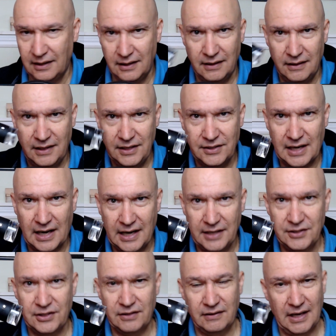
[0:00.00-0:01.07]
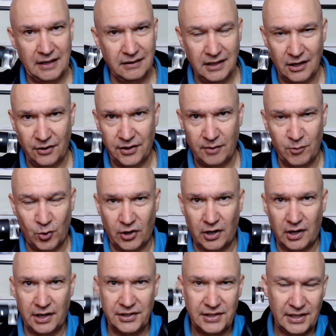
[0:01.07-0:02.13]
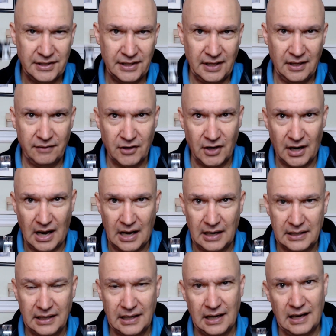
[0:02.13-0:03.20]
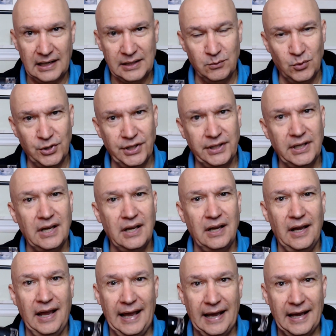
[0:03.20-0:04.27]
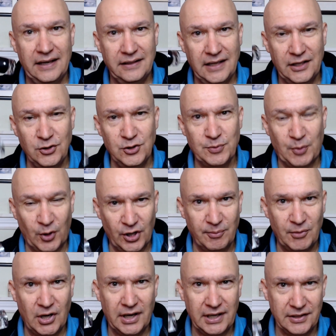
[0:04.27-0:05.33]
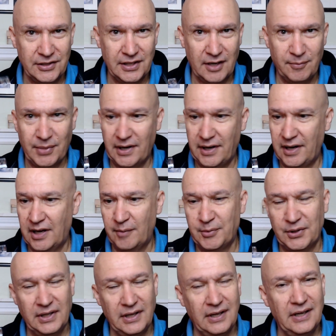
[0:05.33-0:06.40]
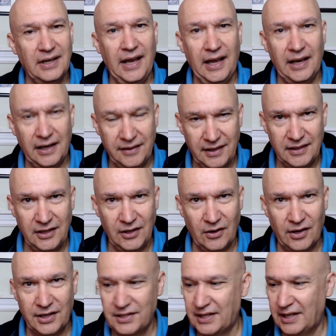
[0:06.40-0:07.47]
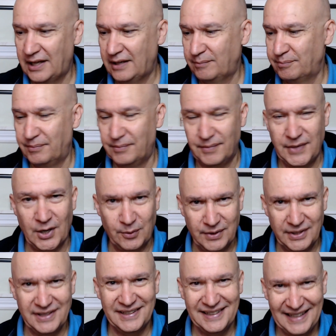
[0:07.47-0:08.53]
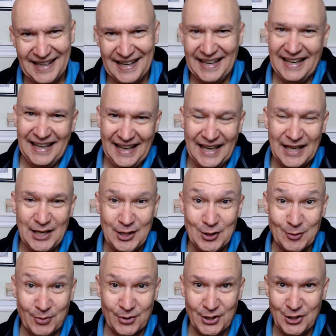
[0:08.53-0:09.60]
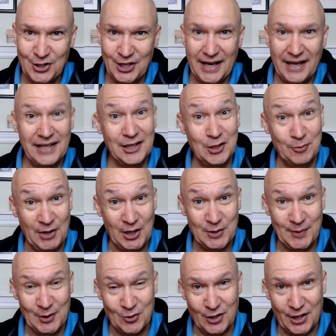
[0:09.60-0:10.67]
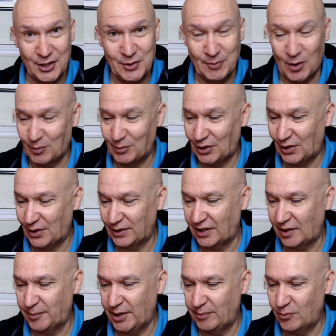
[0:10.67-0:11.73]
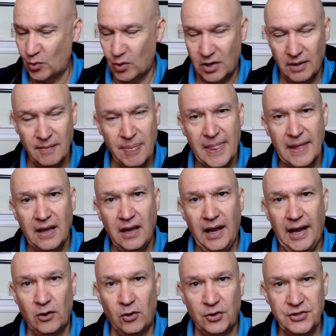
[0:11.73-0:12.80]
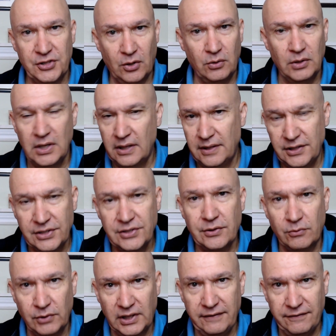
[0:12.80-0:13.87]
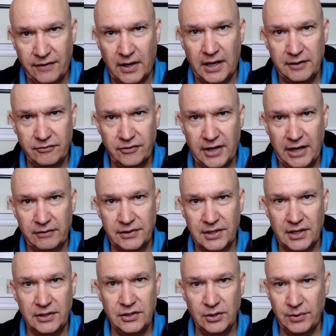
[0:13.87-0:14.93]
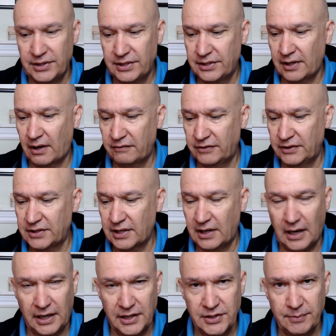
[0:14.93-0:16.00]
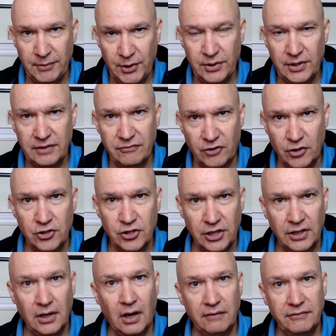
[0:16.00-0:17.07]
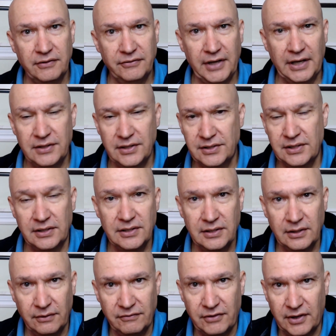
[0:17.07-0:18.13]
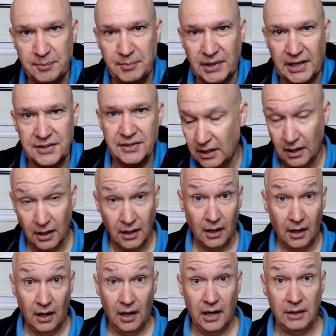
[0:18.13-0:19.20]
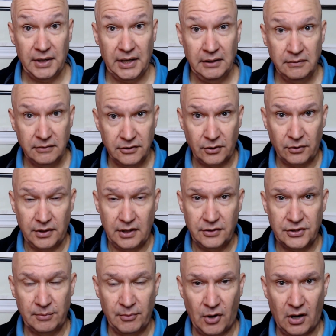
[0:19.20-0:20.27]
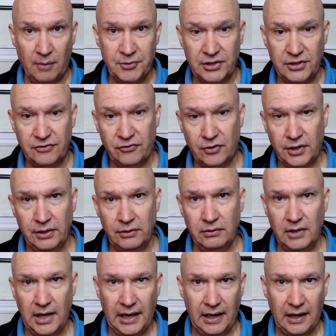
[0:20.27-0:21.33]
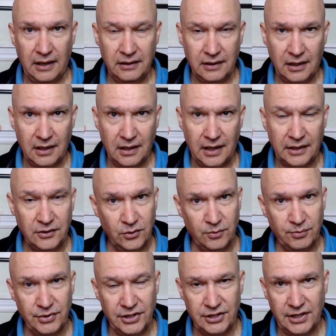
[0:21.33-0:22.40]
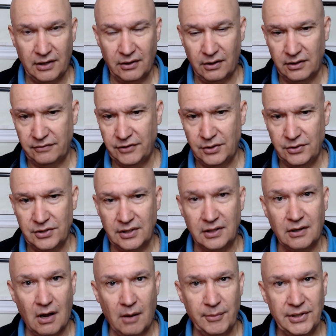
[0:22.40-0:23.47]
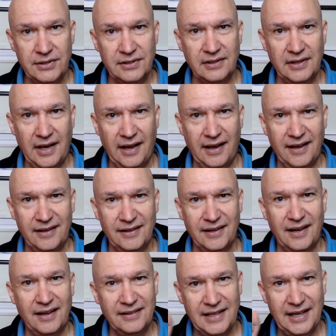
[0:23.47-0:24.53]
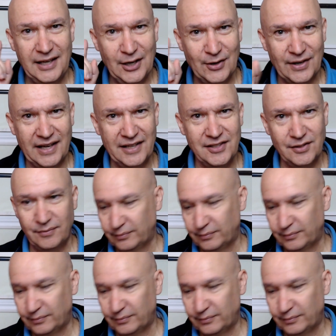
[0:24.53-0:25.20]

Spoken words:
These guys, they're more honest. They say they've got akagali wood and they use bergamot instead of pineapple. And I think the honesty, is appreciated. It makes me trust Montblanc a little bit more. And also, this is a really fine fragrance unto itself. It's a nice muted version of Aventus and still very pleasant. Anyway, so there's some options for you. And I do appreciate all the views and the comments. And take care, guys.